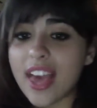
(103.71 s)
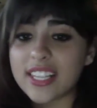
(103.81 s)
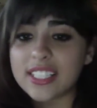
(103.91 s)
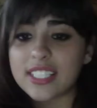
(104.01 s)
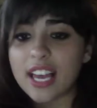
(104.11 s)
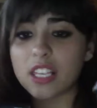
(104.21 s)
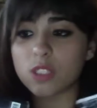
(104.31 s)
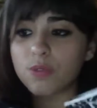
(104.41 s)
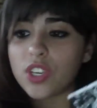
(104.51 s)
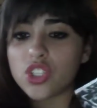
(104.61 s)
and
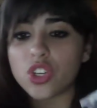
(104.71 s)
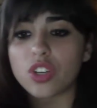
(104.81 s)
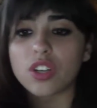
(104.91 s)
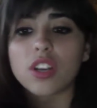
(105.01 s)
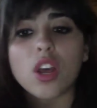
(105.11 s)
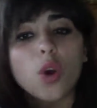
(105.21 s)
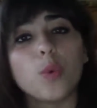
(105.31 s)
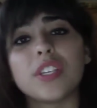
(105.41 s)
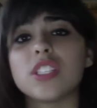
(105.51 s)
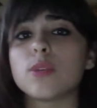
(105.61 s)
science fiction,
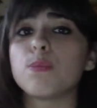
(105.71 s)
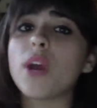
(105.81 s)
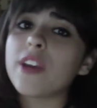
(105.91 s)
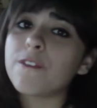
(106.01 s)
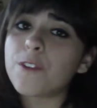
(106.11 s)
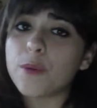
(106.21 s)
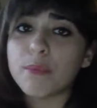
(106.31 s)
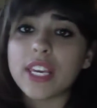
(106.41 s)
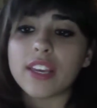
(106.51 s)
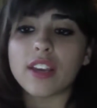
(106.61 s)
which is a break
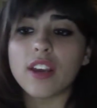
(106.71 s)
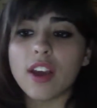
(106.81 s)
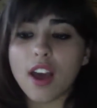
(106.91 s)
for me.